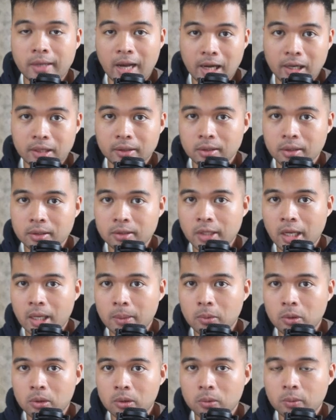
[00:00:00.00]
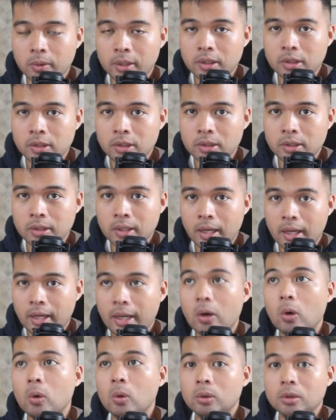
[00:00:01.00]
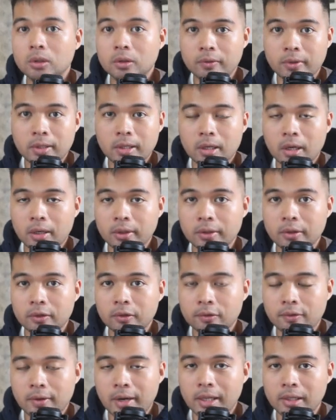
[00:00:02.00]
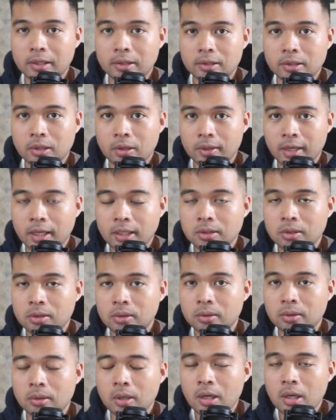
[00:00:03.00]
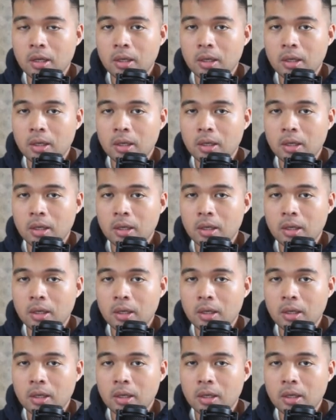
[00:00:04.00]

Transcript: calendar table, which all of the other files connect to